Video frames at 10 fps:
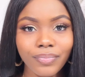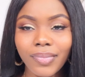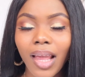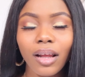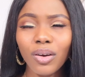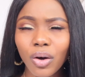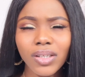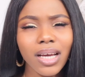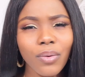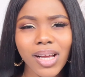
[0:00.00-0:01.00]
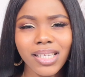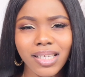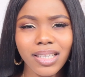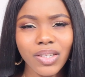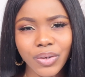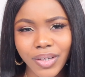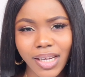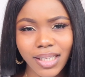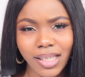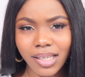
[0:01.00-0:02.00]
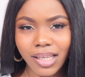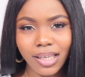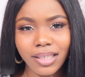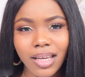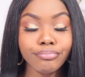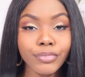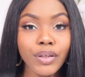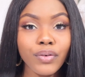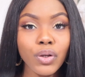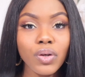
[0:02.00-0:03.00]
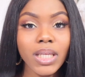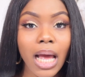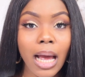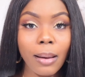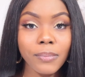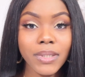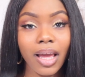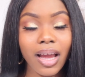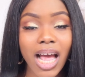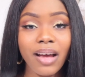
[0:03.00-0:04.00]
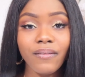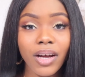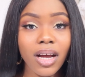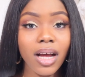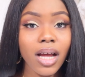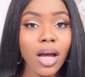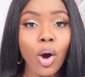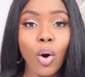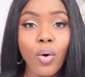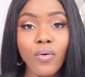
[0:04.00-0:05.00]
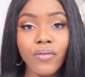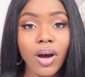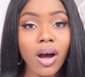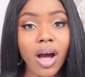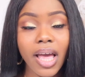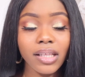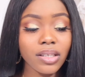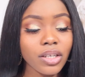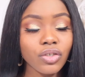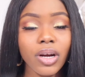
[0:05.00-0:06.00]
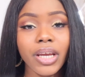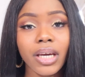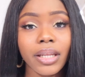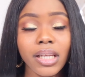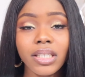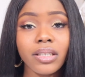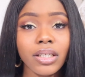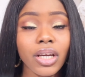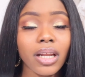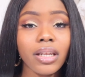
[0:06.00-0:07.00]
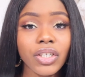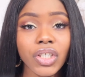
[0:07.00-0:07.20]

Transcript: Logos are quite easy to create these days. If you use apps like Canva, Over, etc., you can literally